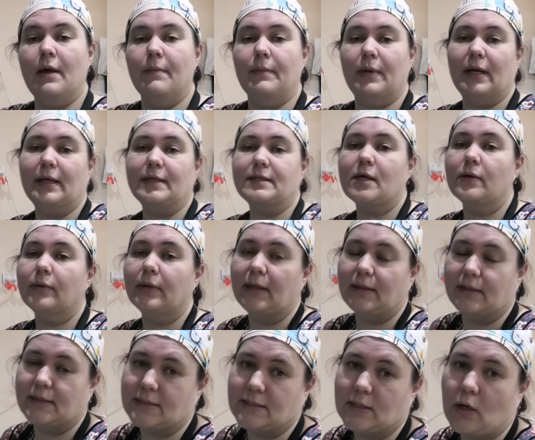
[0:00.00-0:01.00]
But let's go and get
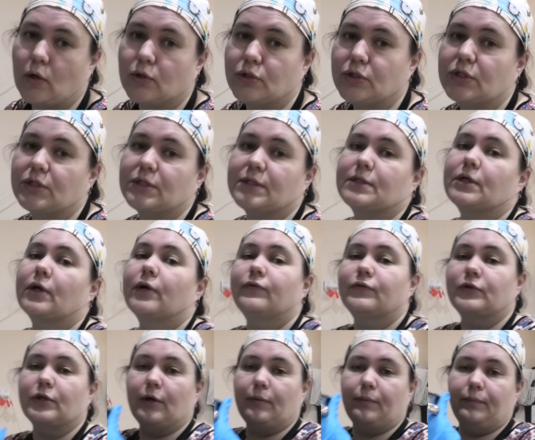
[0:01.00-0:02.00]
this onto the stove
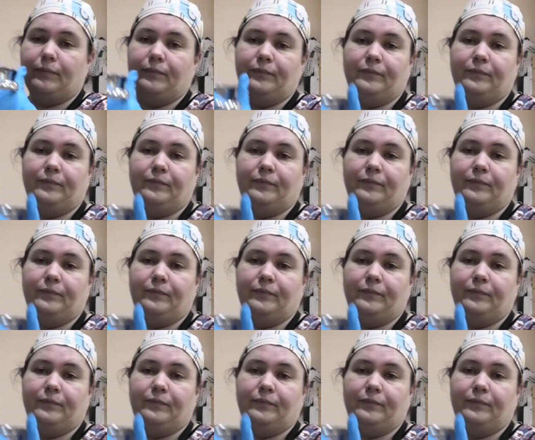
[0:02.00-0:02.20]
top.